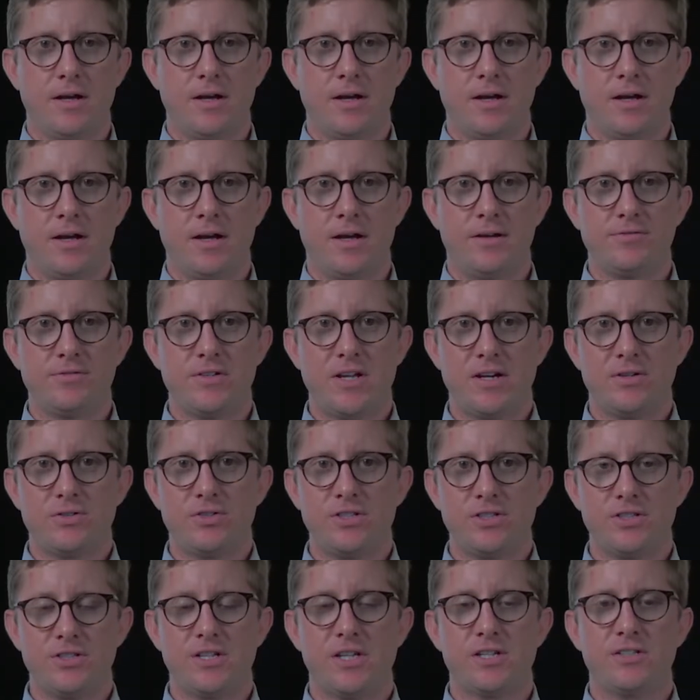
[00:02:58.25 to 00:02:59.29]
I've now
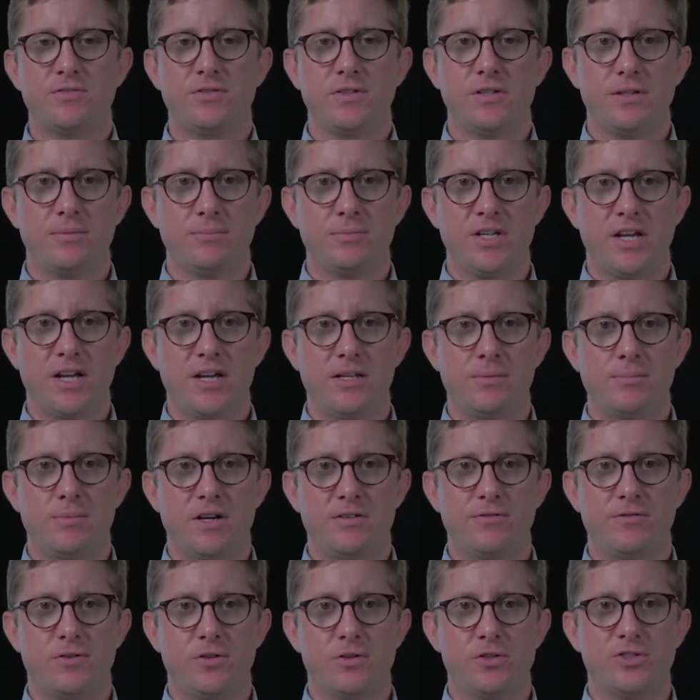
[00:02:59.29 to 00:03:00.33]
successfully obtained my
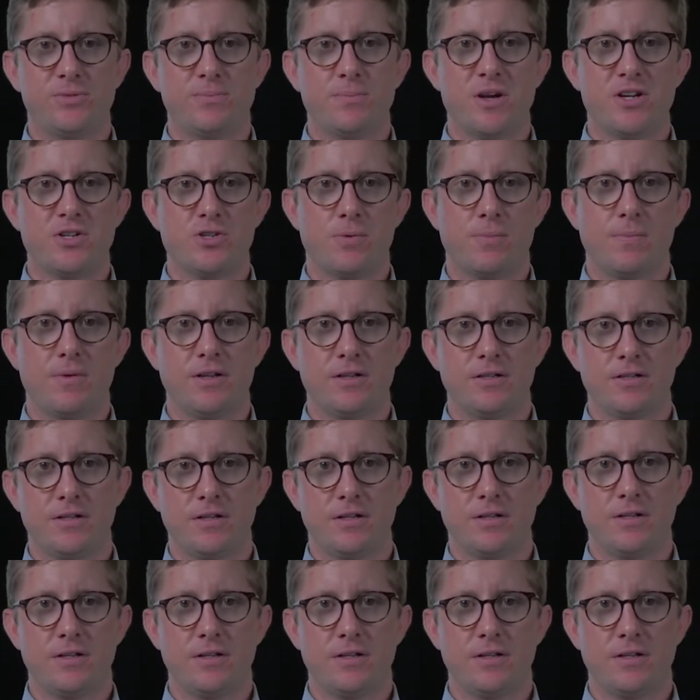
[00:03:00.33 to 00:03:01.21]
first measurement.